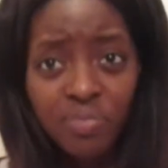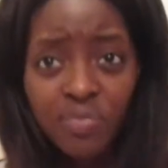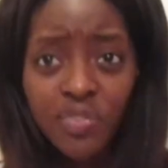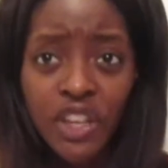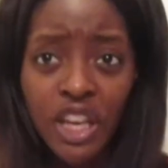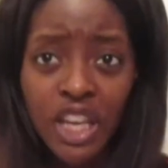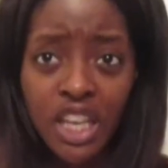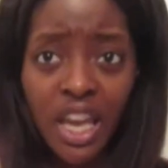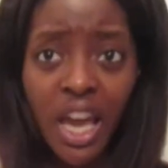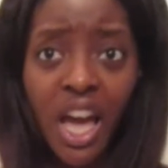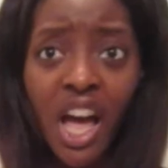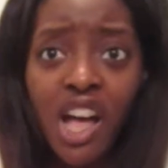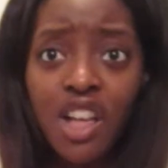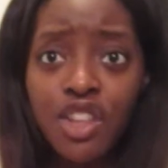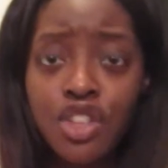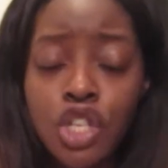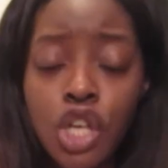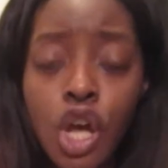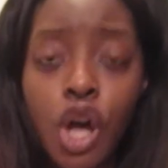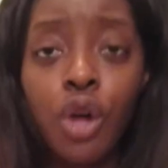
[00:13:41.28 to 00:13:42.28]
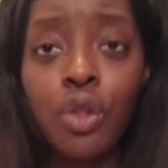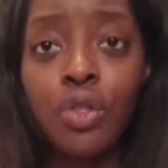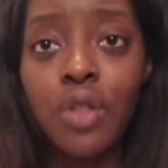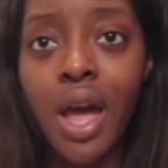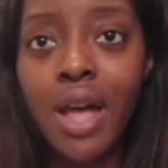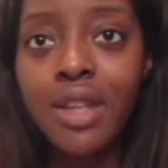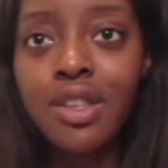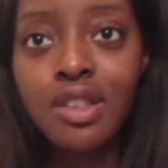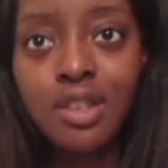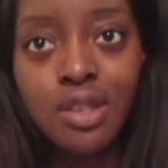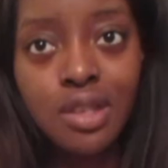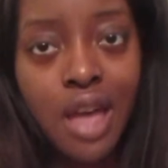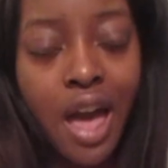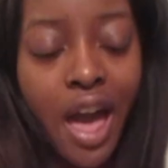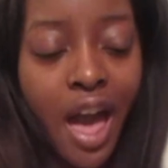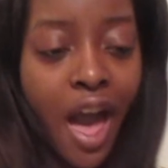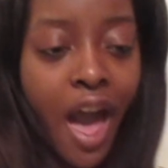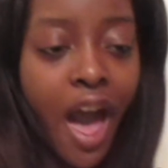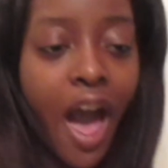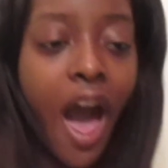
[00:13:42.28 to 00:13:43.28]
yeah, so that's
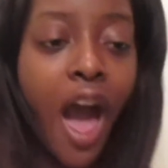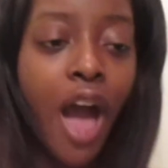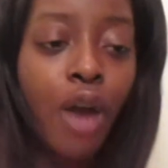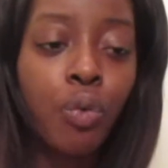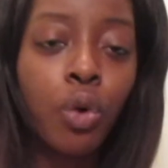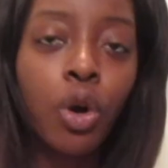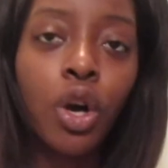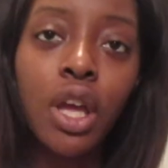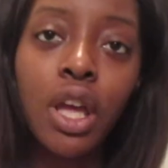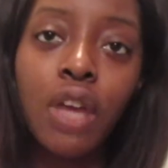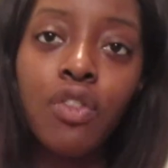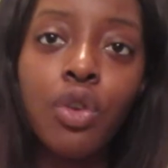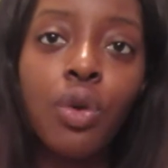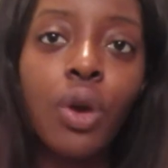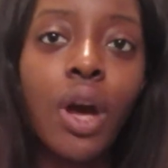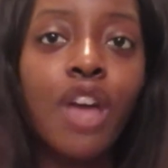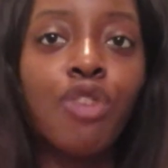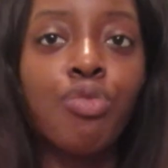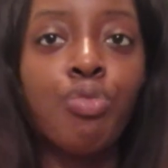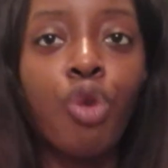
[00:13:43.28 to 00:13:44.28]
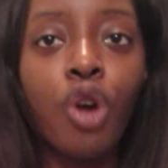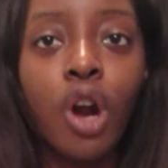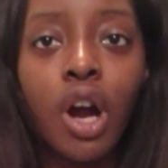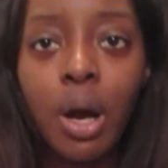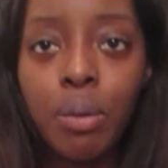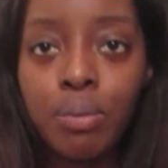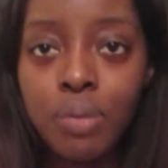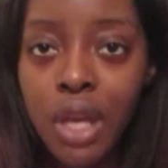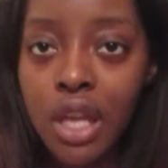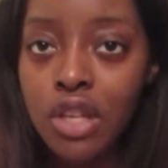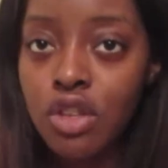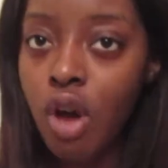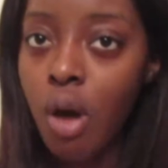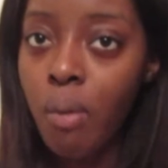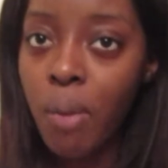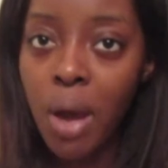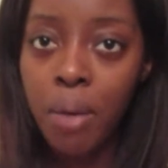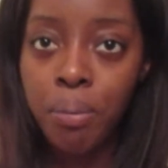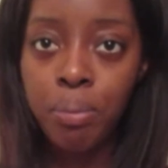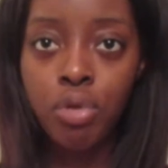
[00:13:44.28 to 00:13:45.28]
that. I will give you guys more updates on
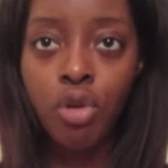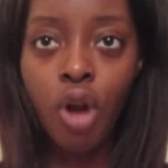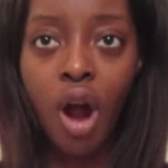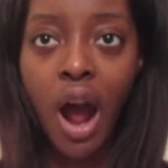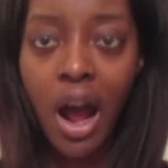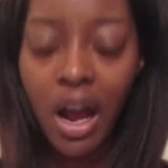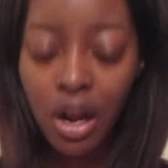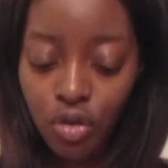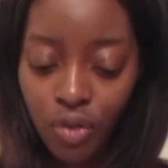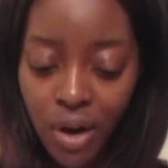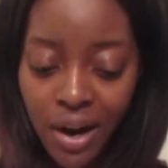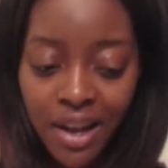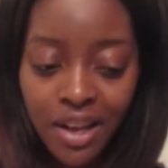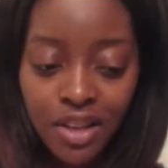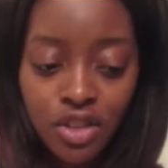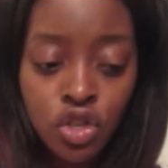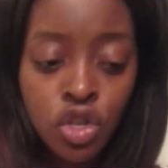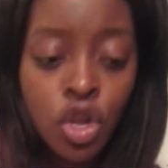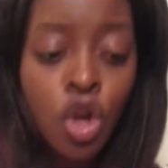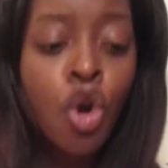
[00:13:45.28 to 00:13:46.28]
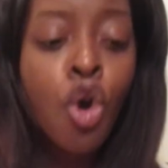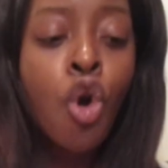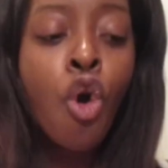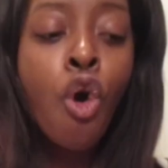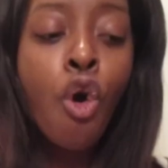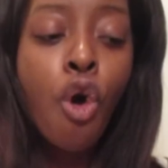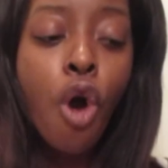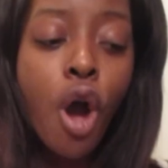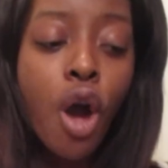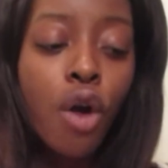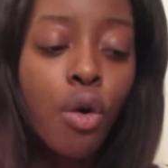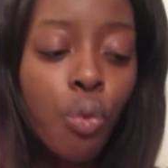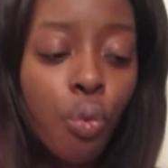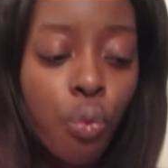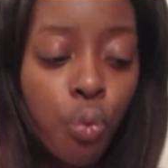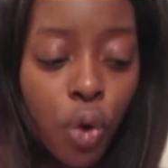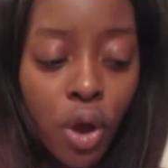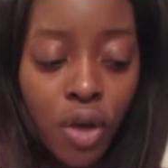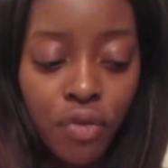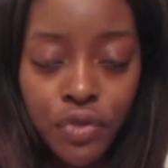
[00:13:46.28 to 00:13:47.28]
my progress
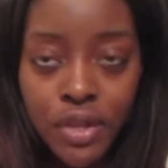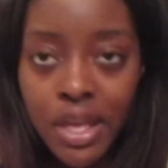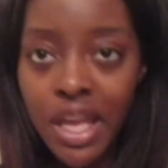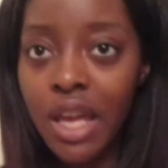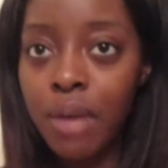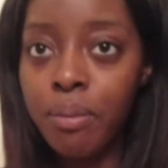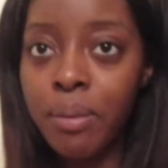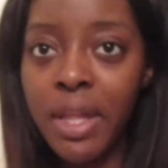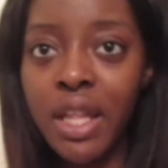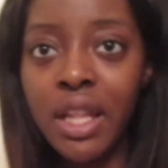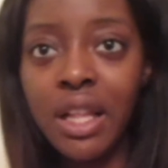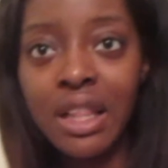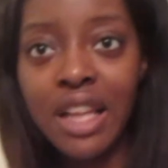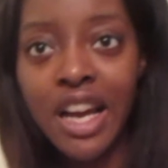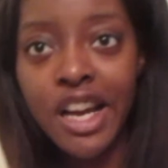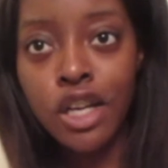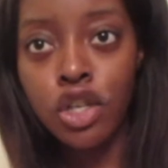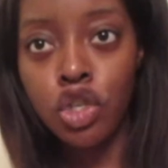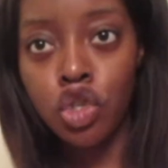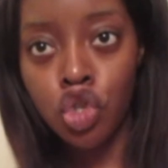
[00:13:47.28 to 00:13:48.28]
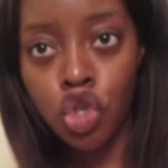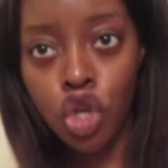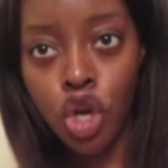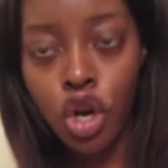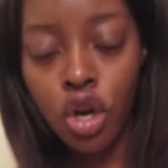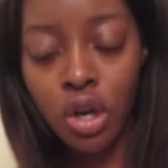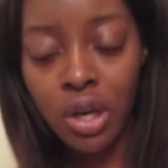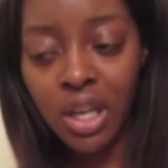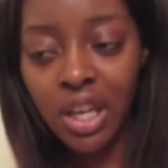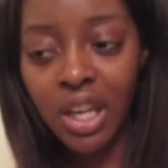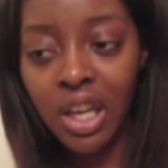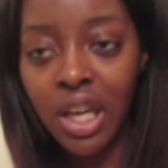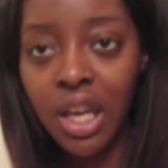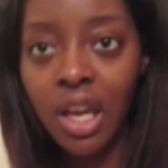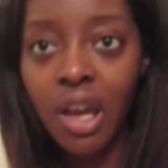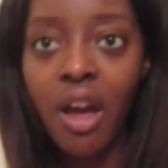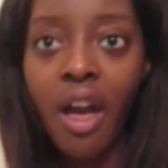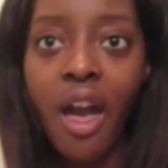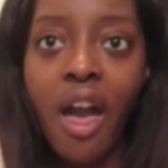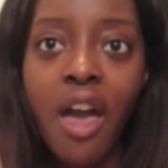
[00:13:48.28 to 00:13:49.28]
with the Inman Aligner journey.
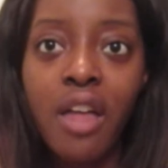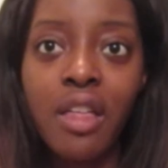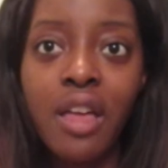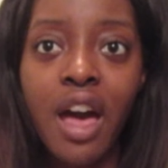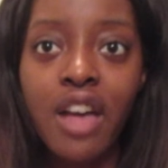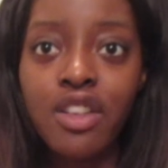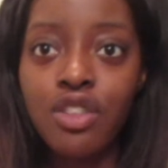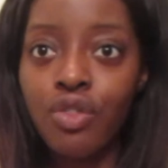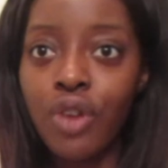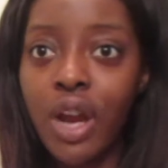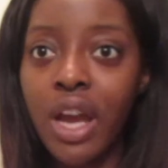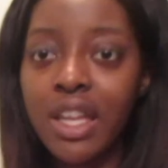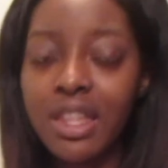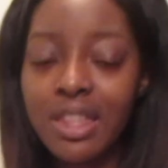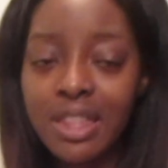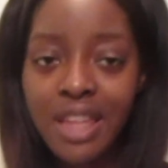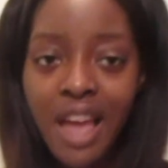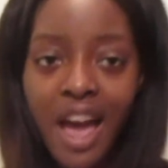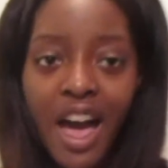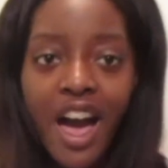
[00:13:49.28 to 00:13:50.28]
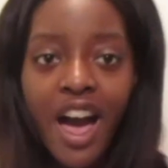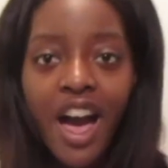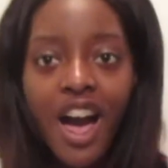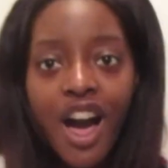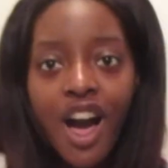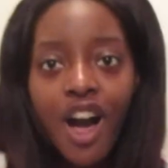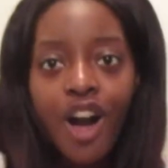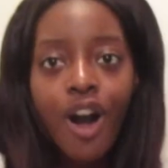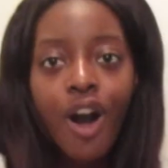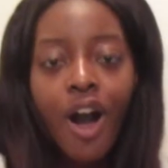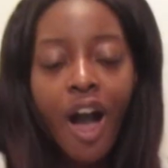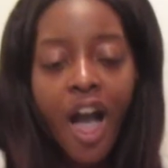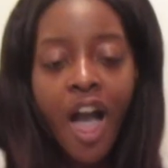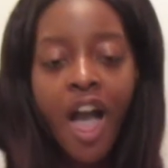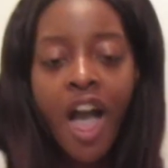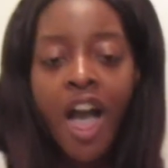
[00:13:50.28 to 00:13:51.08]
And as of right now,